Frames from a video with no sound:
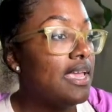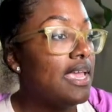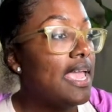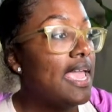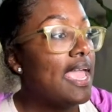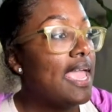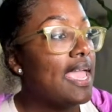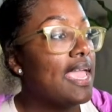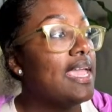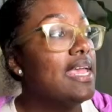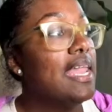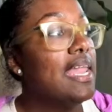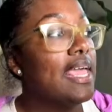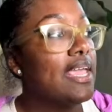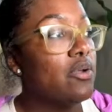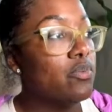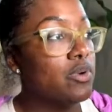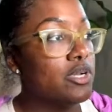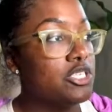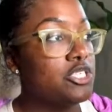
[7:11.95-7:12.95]
And like what
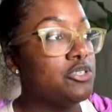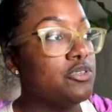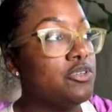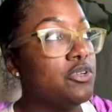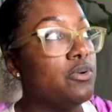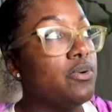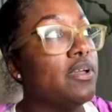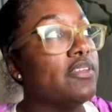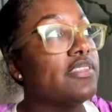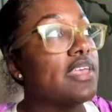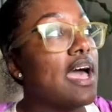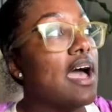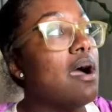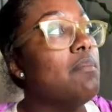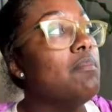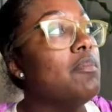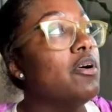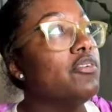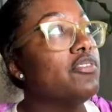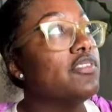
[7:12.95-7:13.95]
you do is
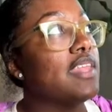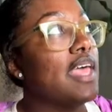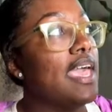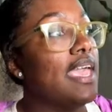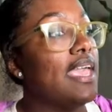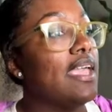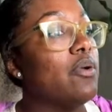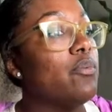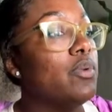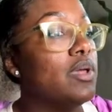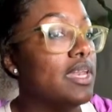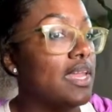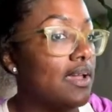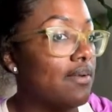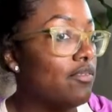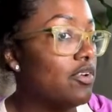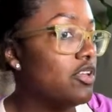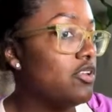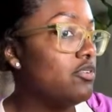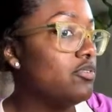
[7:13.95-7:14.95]
almost like whenever you
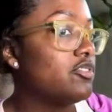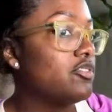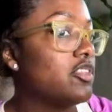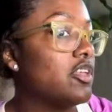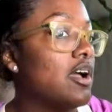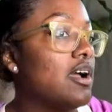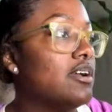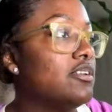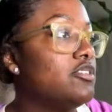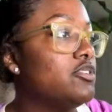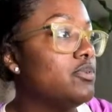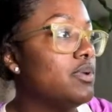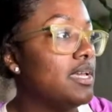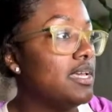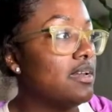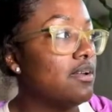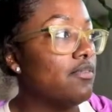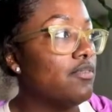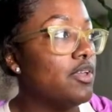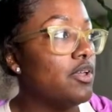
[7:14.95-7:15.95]
start to
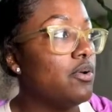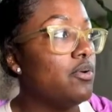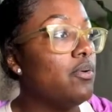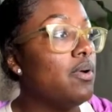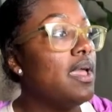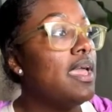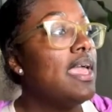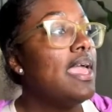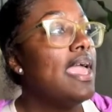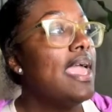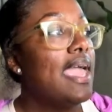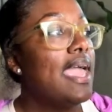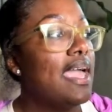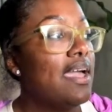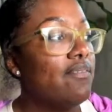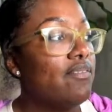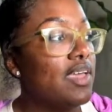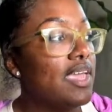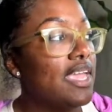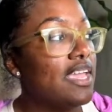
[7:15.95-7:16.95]
interview, have an
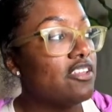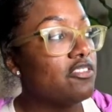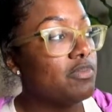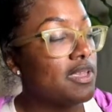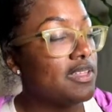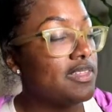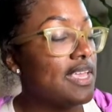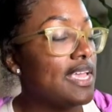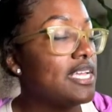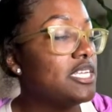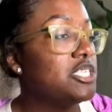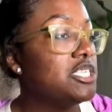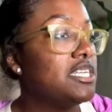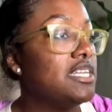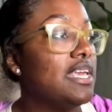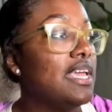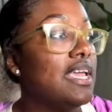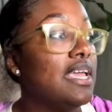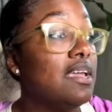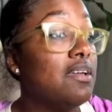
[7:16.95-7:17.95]
expectation
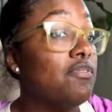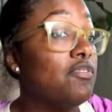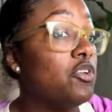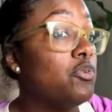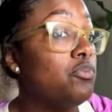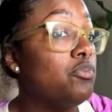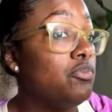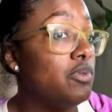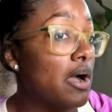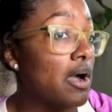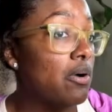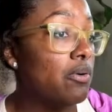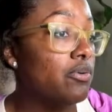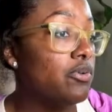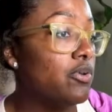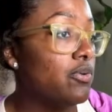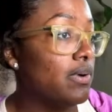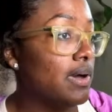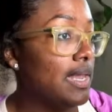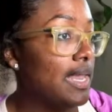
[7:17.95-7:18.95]
that if you don't do a
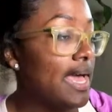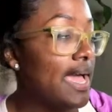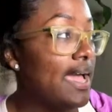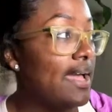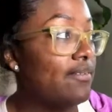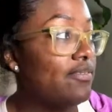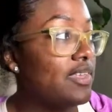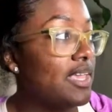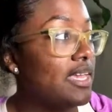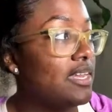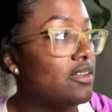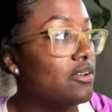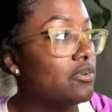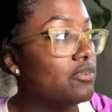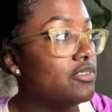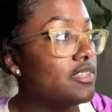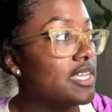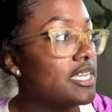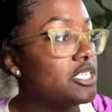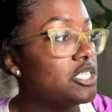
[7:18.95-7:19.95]
live technical
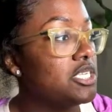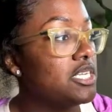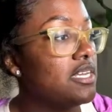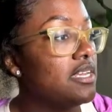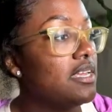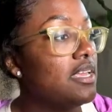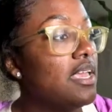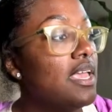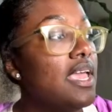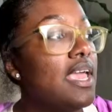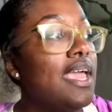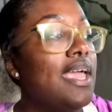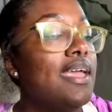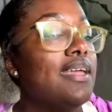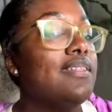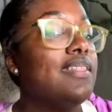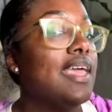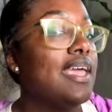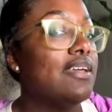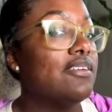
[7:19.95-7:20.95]
session, that
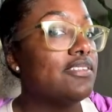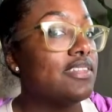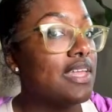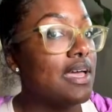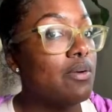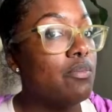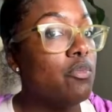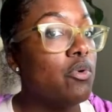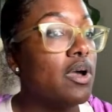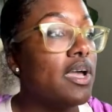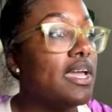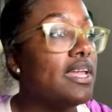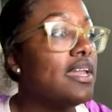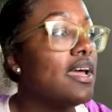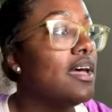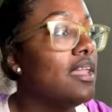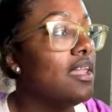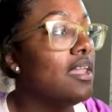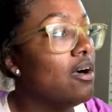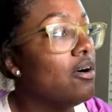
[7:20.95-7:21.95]
someone
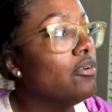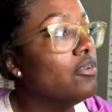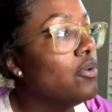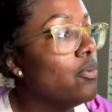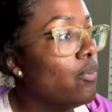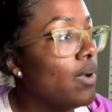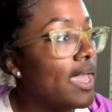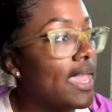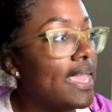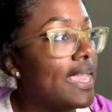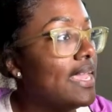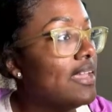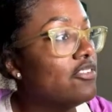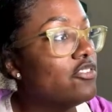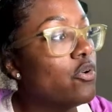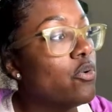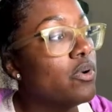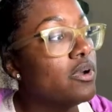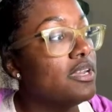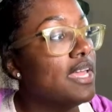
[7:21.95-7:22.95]
along the way is
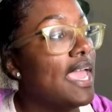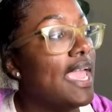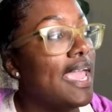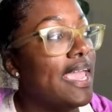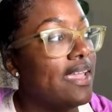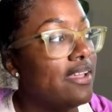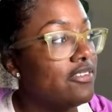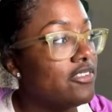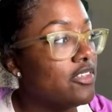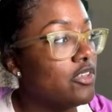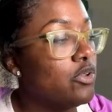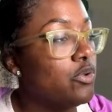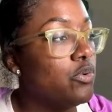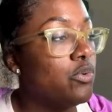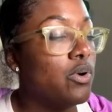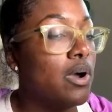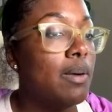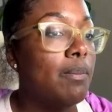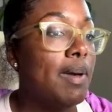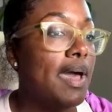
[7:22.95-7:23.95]
going to ask you
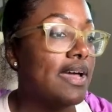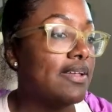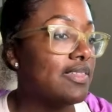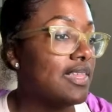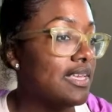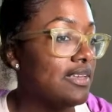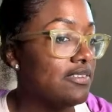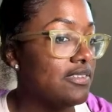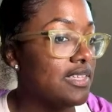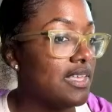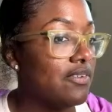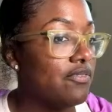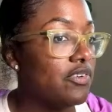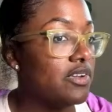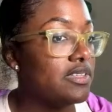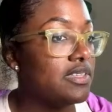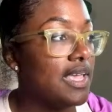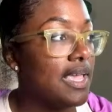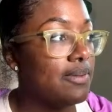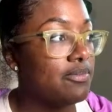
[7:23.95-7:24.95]
about these different
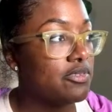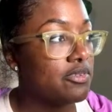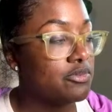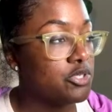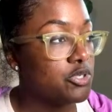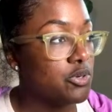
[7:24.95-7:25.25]
types of joins.